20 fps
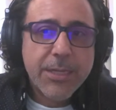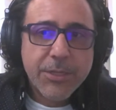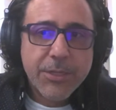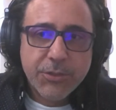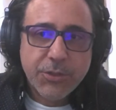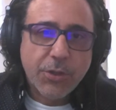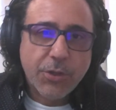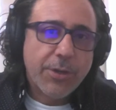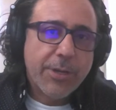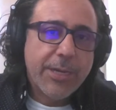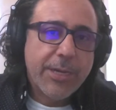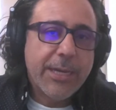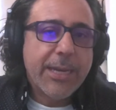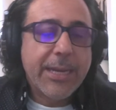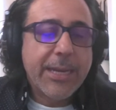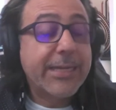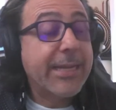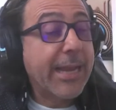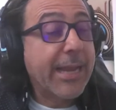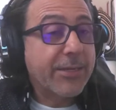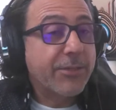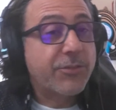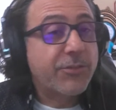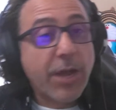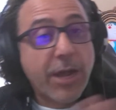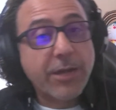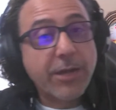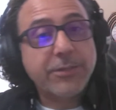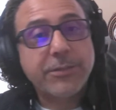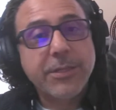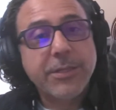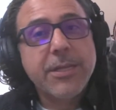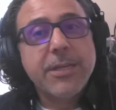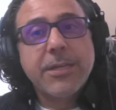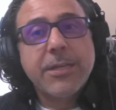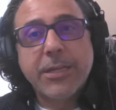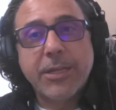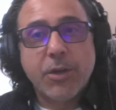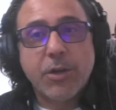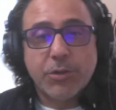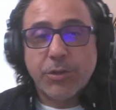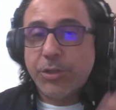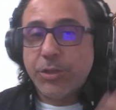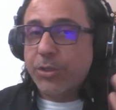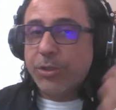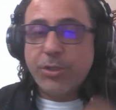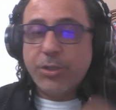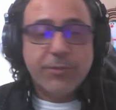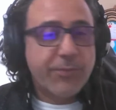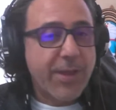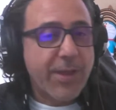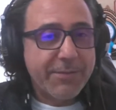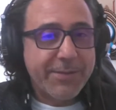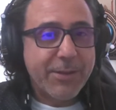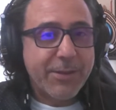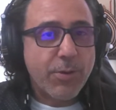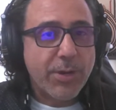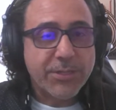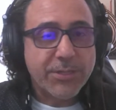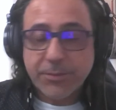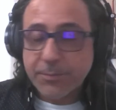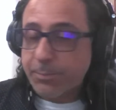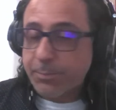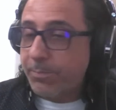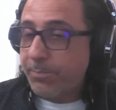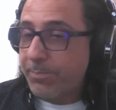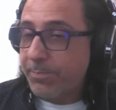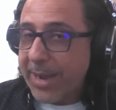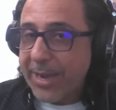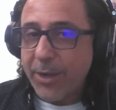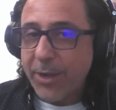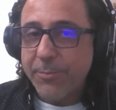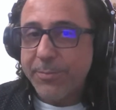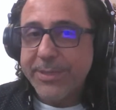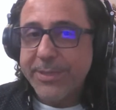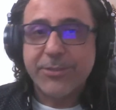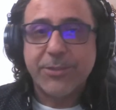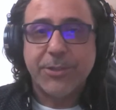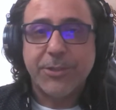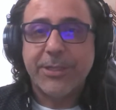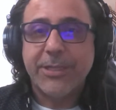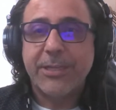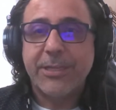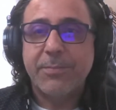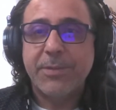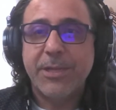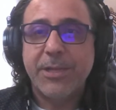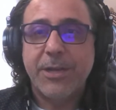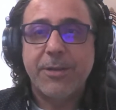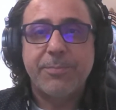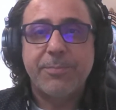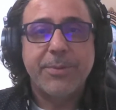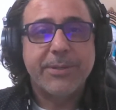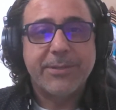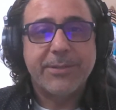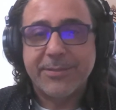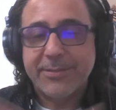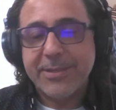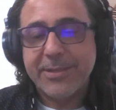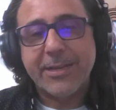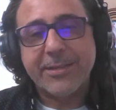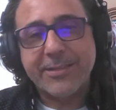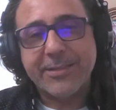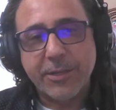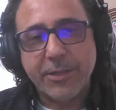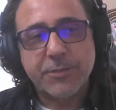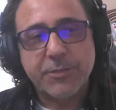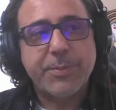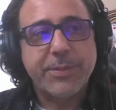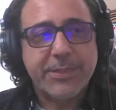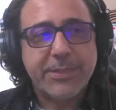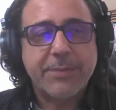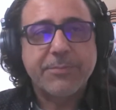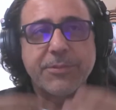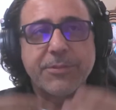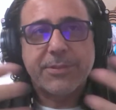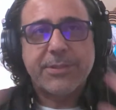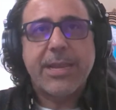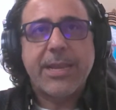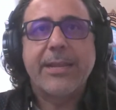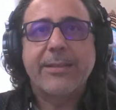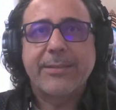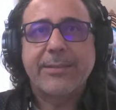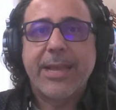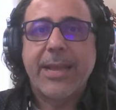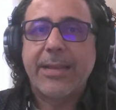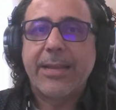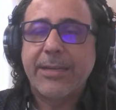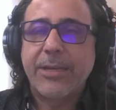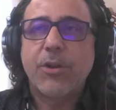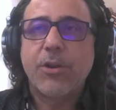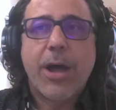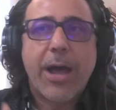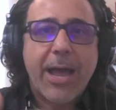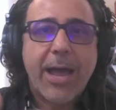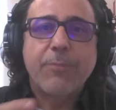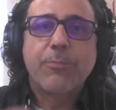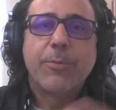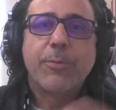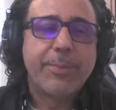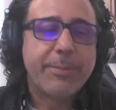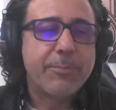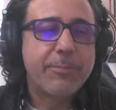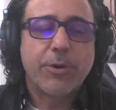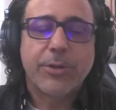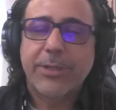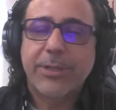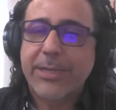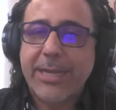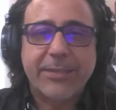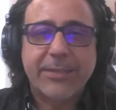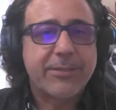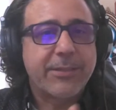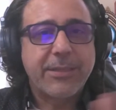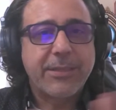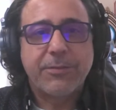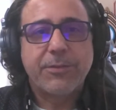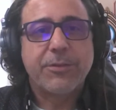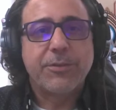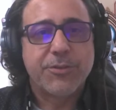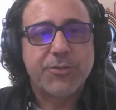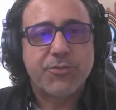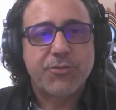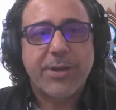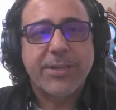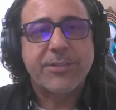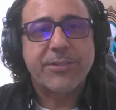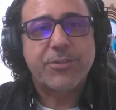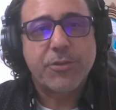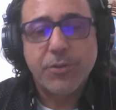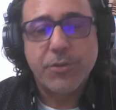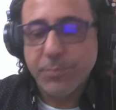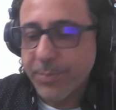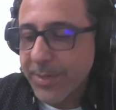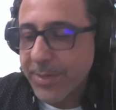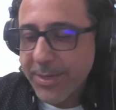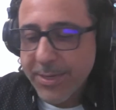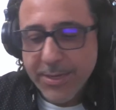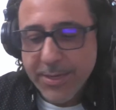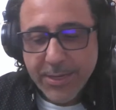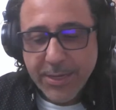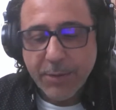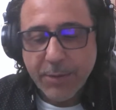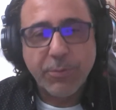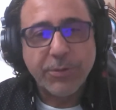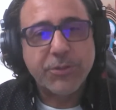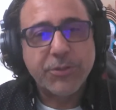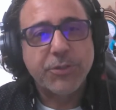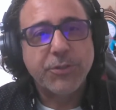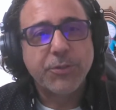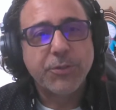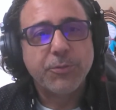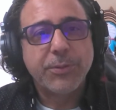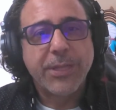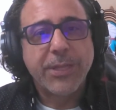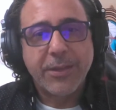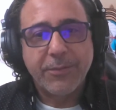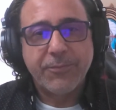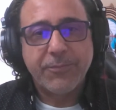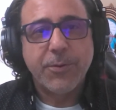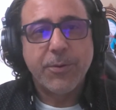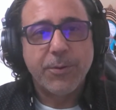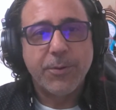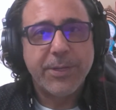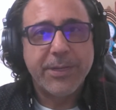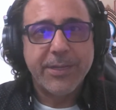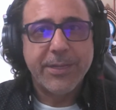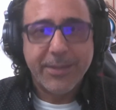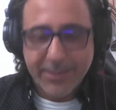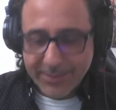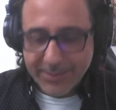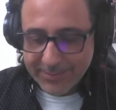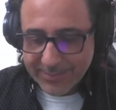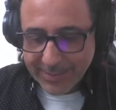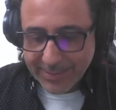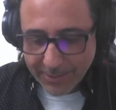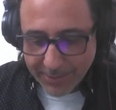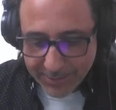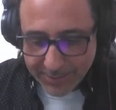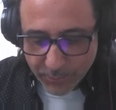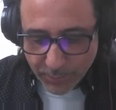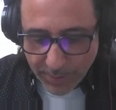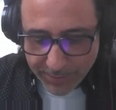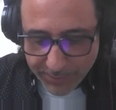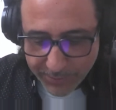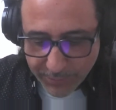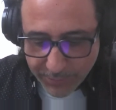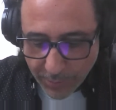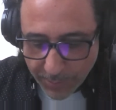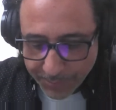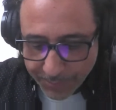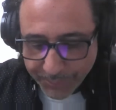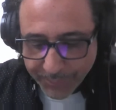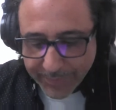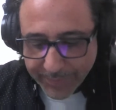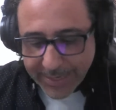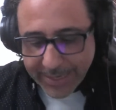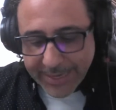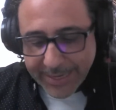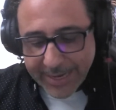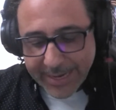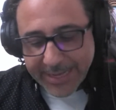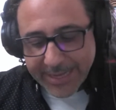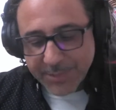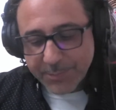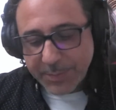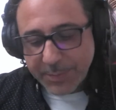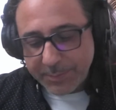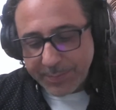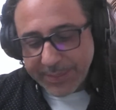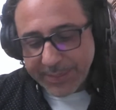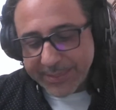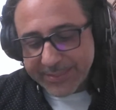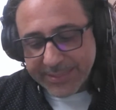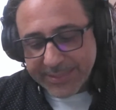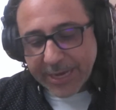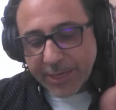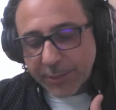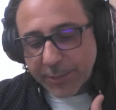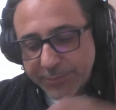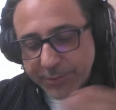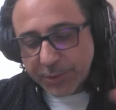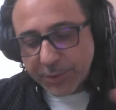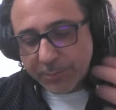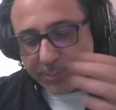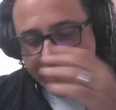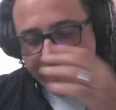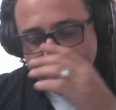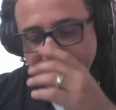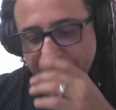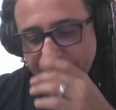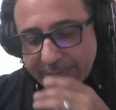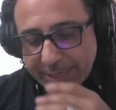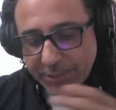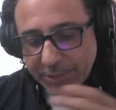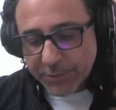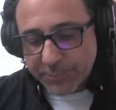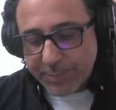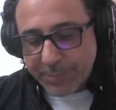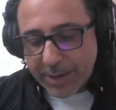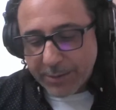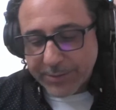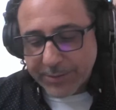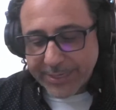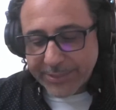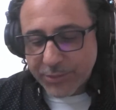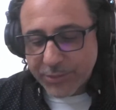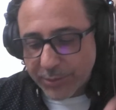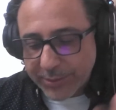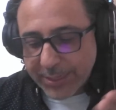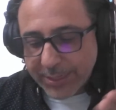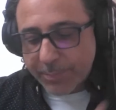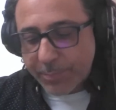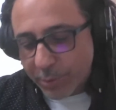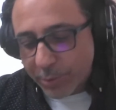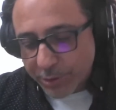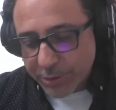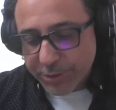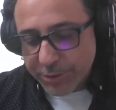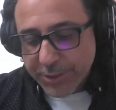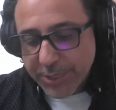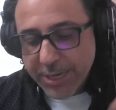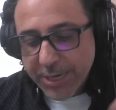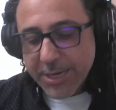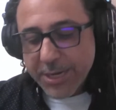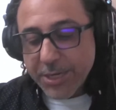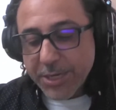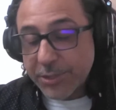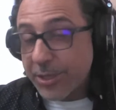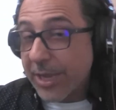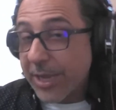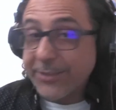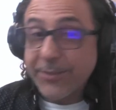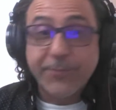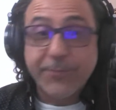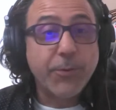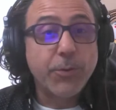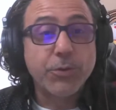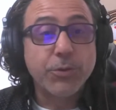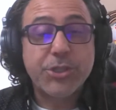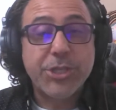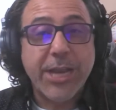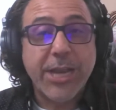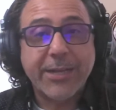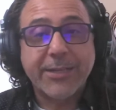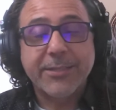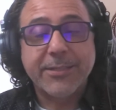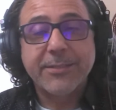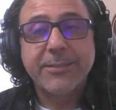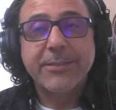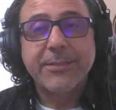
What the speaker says: So again, if you have any questions, by all means, you can hit me up. This is not a sales pitch. I'm just saying that, I will be more than glad to give you the straight scoop, and what you do with the info is there as well. So, and then SBP is tied up to your pension, and your spouse gets only a portion, not the full check.